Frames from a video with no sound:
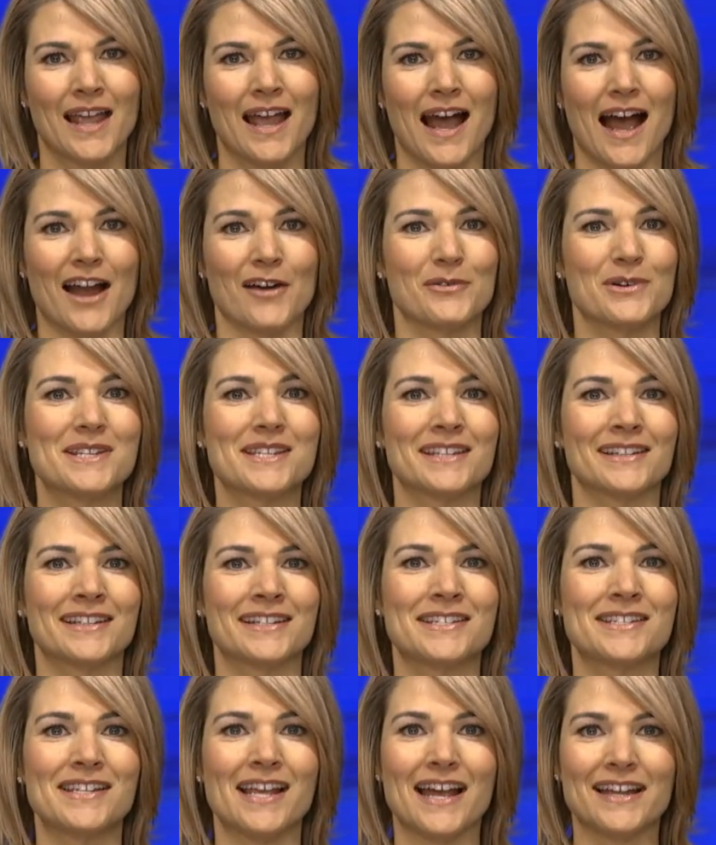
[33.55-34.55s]
I recently
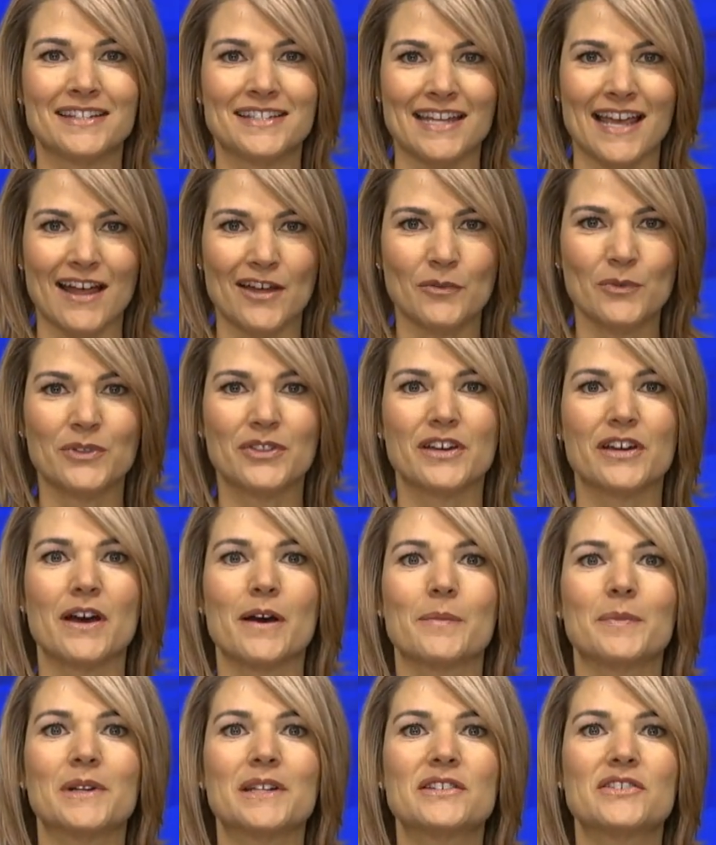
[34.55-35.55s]
sat down with the
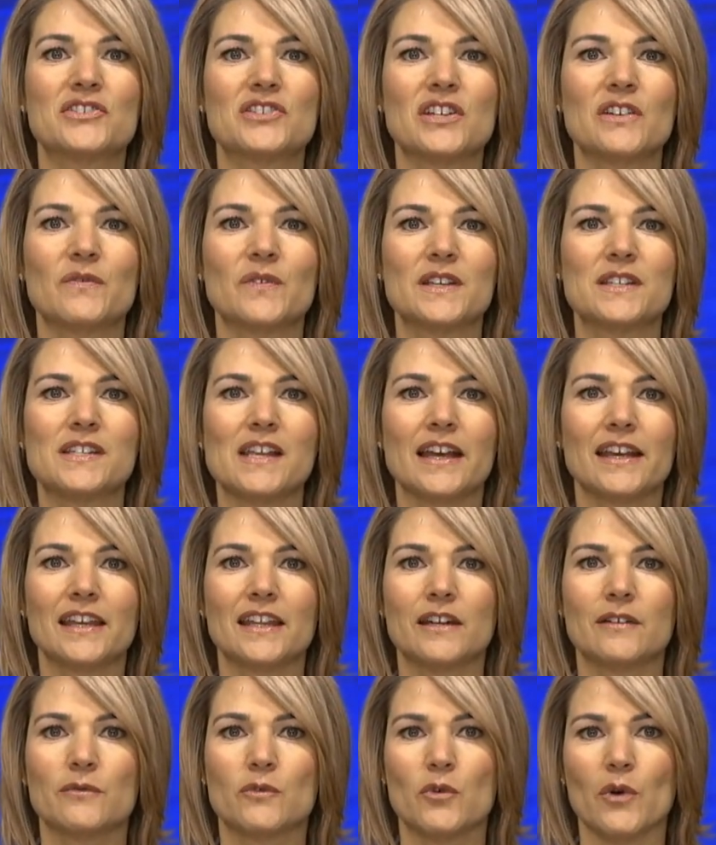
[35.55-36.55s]
company's chief
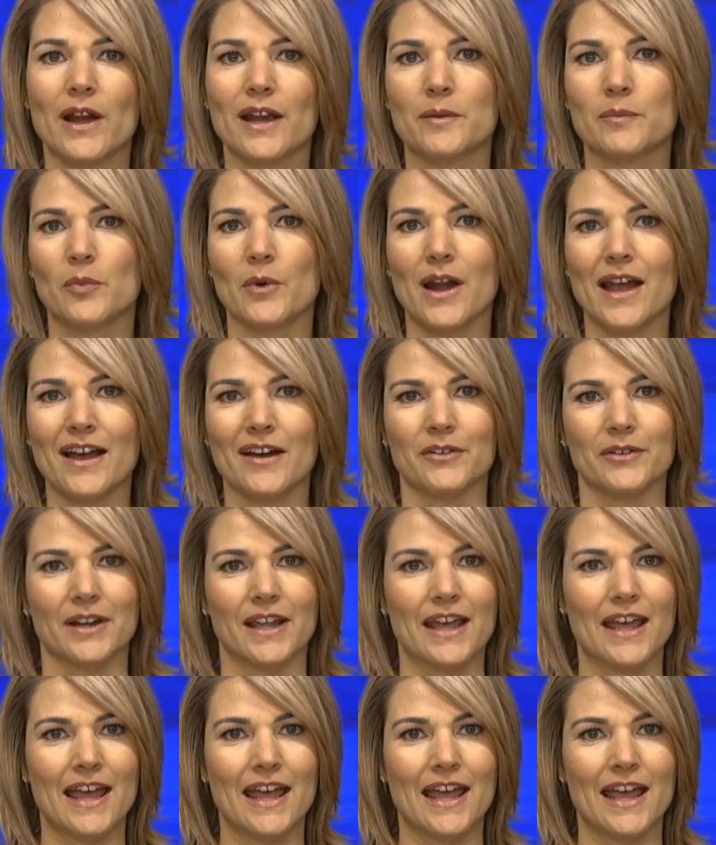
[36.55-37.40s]
executive, Greg Brown,